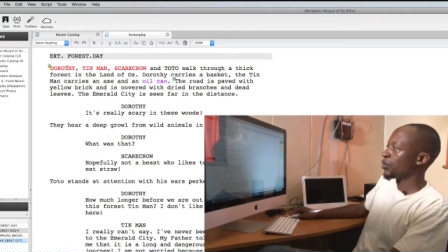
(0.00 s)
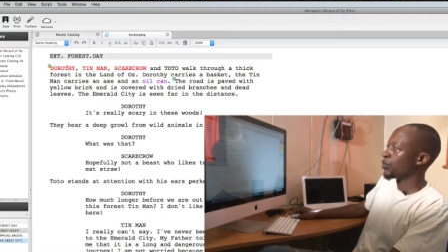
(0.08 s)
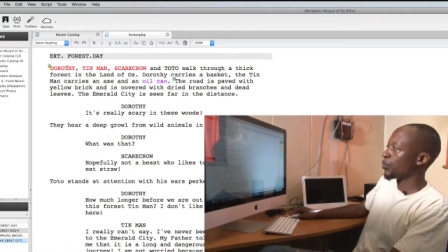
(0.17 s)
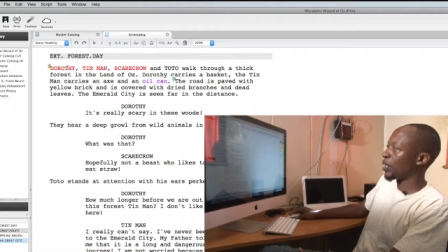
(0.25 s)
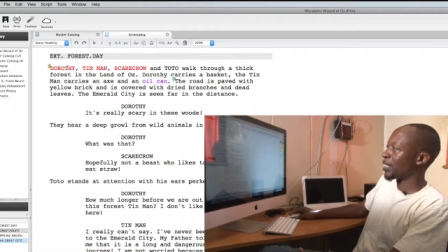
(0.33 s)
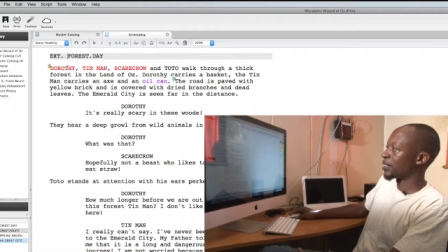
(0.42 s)

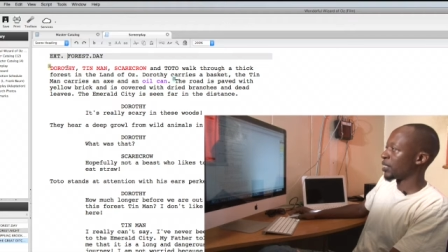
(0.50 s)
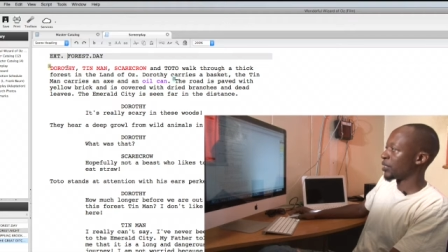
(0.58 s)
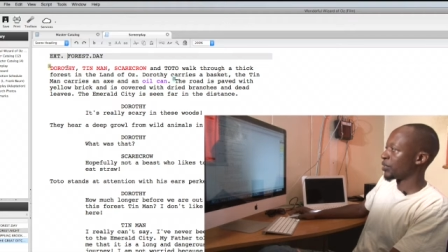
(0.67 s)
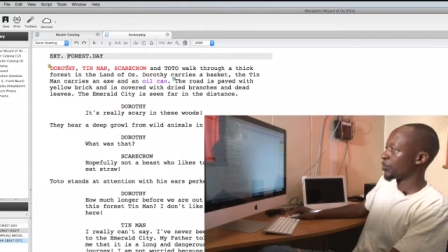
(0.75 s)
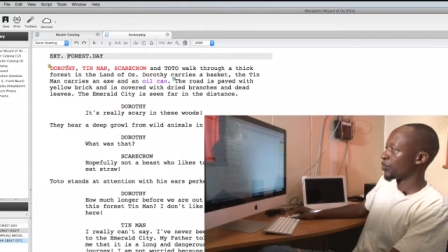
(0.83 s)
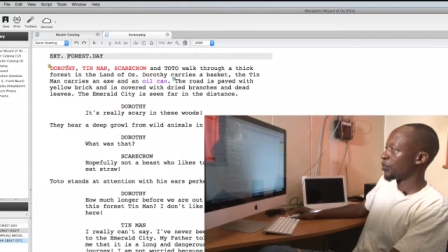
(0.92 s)
to
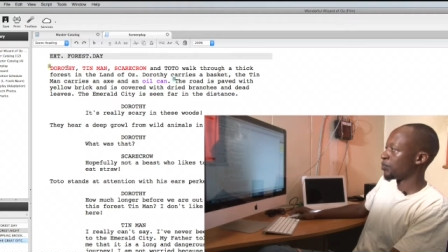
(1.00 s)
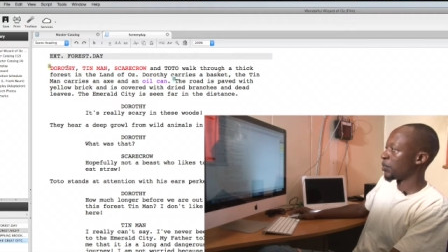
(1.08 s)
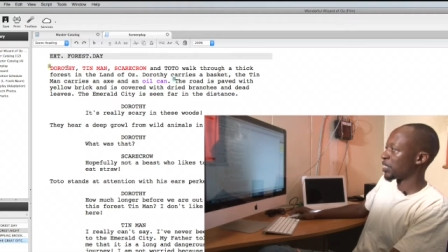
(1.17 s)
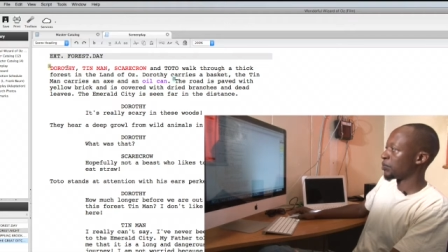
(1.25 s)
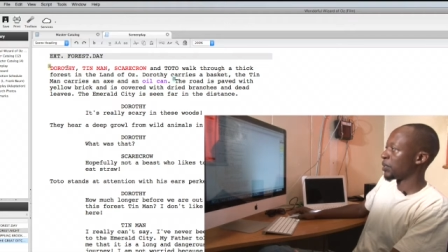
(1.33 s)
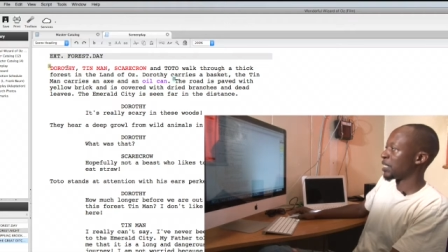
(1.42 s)
understand your script
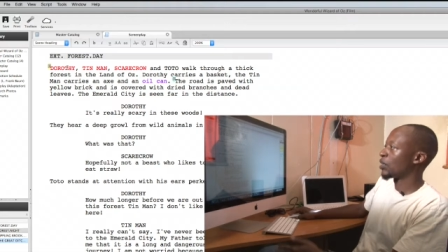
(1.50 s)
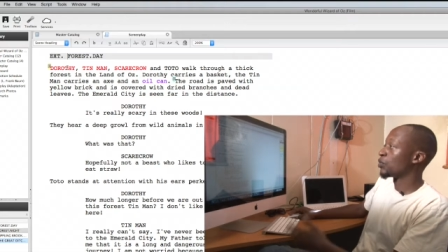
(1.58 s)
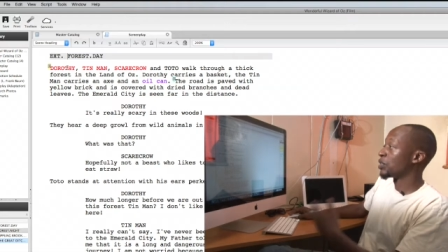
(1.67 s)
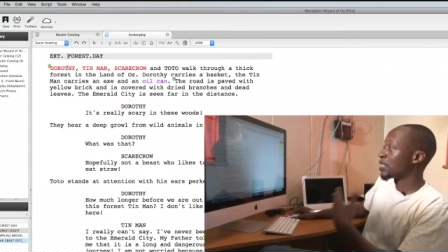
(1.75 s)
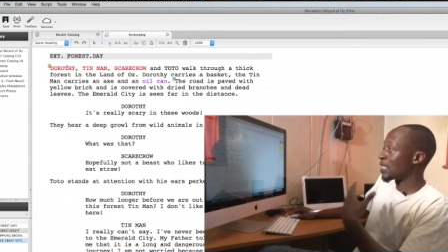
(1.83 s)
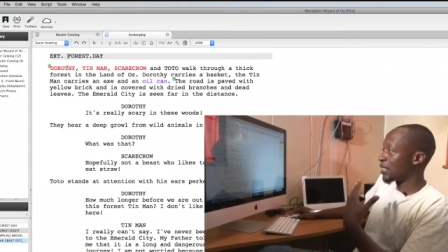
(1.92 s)
much better,
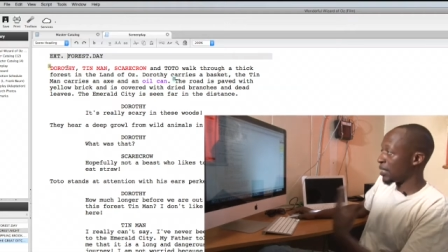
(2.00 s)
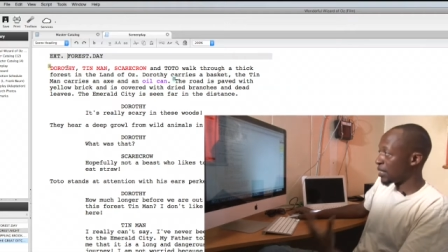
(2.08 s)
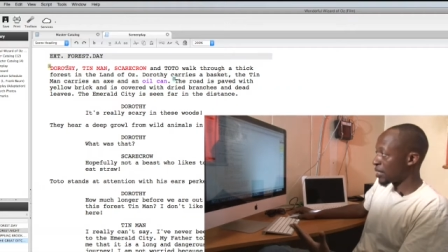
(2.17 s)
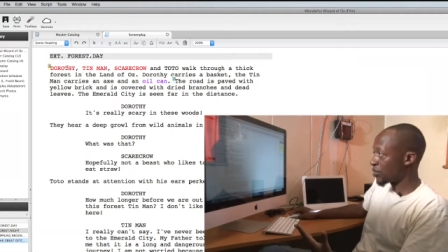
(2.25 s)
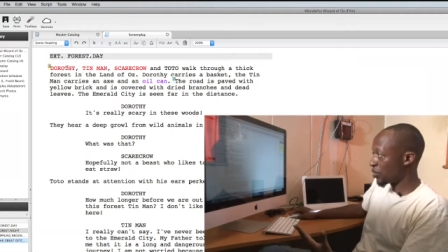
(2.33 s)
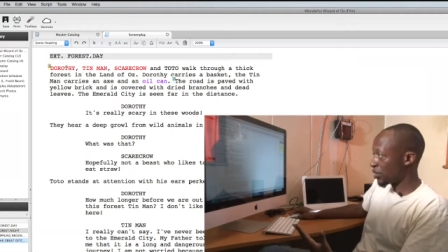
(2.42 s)
because it's an
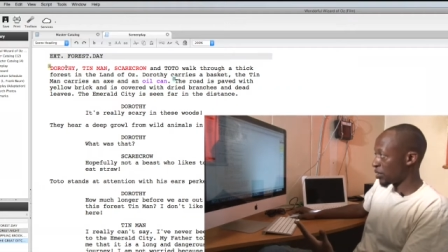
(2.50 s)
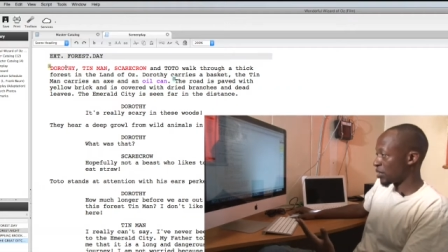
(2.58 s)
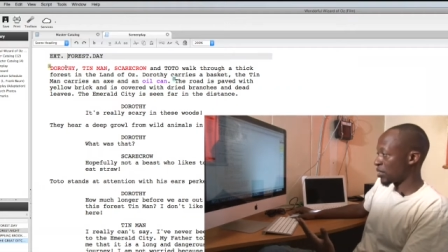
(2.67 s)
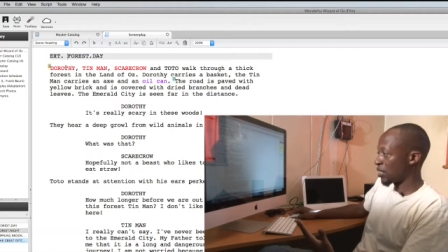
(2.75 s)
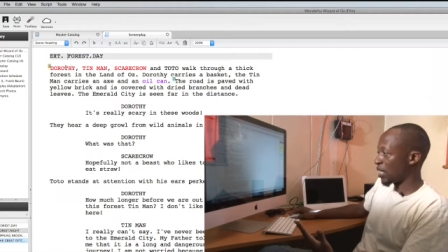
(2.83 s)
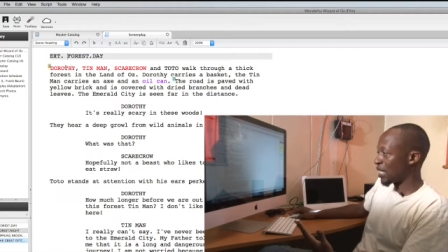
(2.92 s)
industry
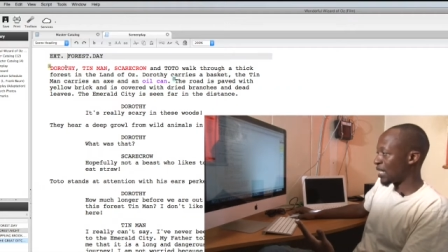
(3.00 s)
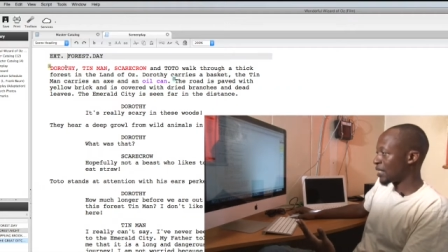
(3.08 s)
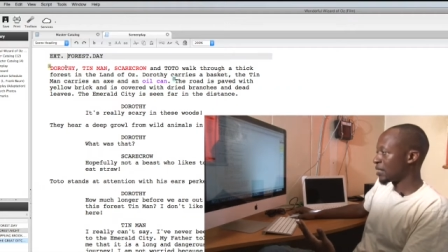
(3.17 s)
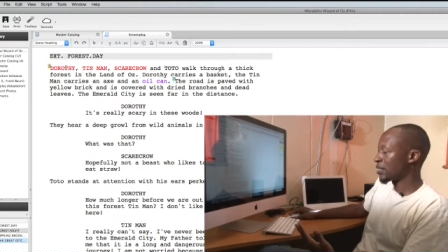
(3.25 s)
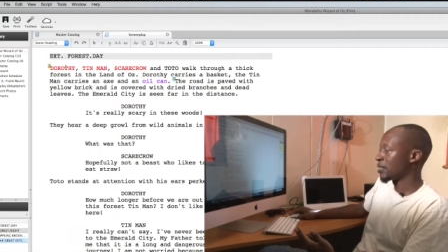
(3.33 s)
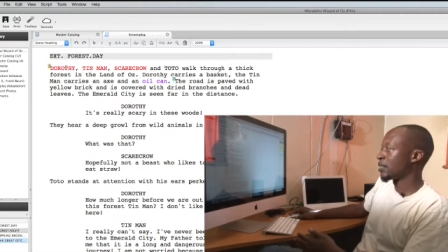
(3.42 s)

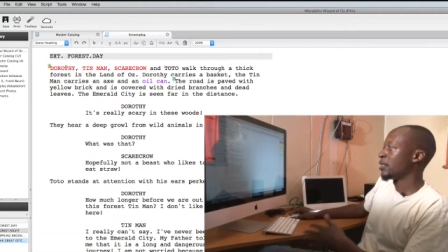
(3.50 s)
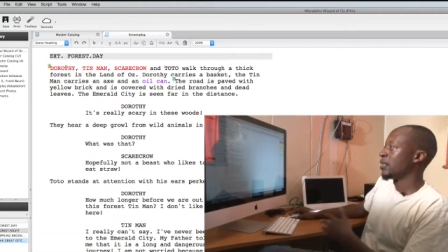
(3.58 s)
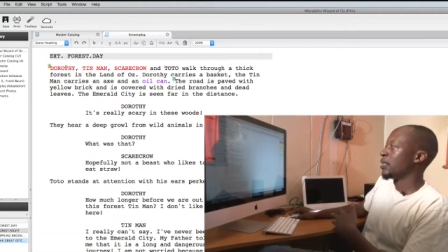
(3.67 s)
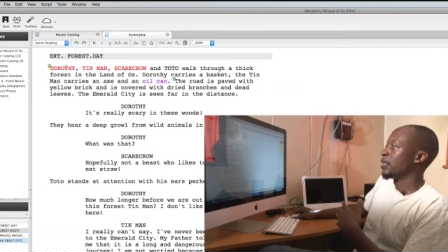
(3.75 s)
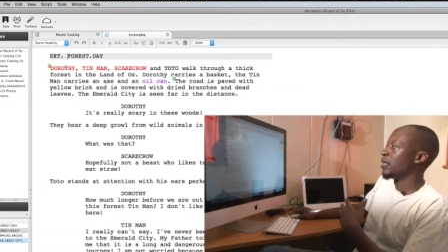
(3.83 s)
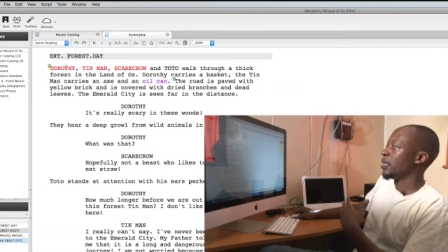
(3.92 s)
standard,
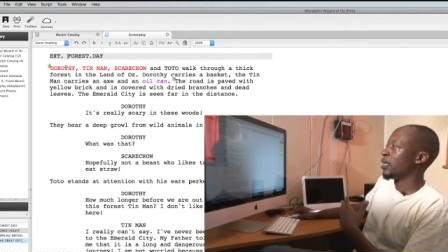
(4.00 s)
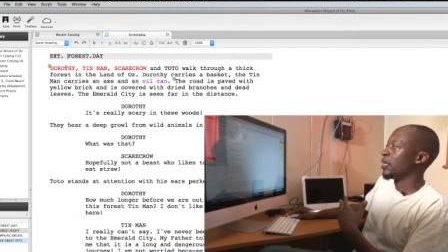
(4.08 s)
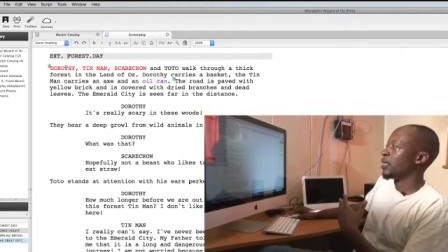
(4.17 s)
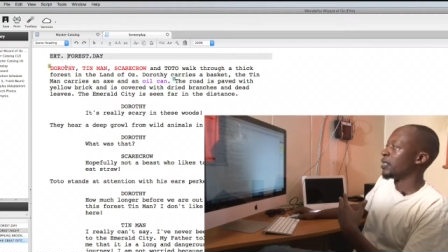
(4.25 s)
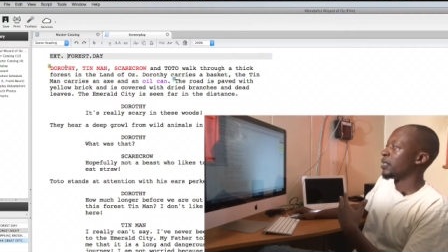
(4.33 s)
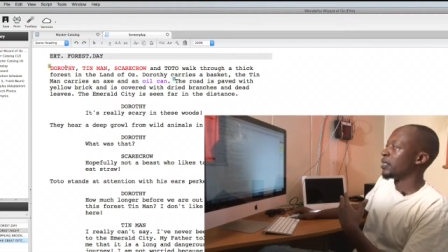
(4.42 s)

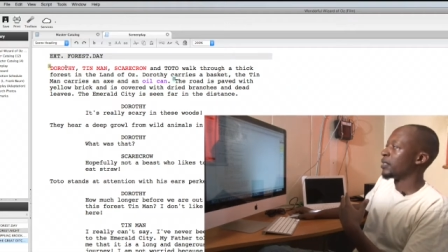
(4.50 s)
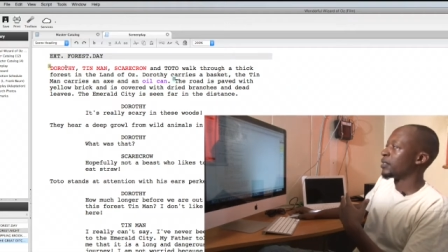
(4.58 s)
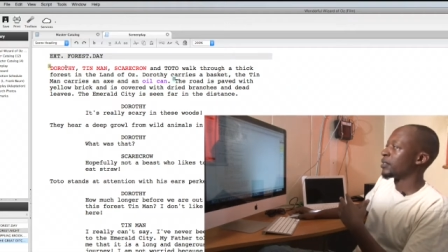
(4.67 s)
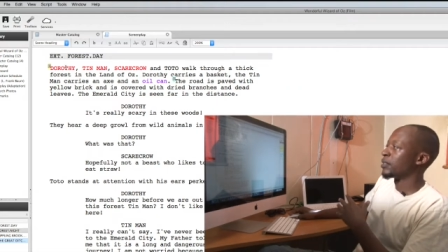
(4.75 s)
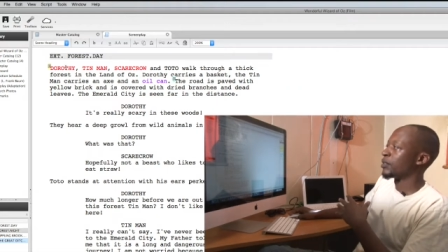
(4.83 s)
and